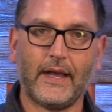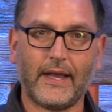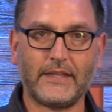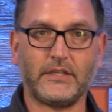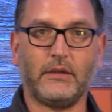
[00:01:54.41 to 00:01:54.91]

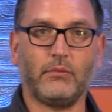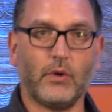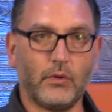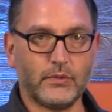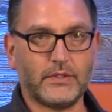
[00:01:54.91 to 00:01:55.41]
icy
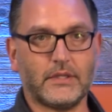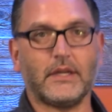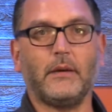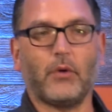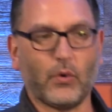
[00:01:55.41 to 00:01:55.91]
roads
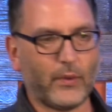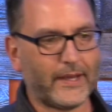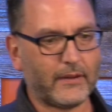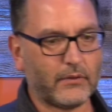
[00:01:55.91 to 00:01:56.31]
come our way.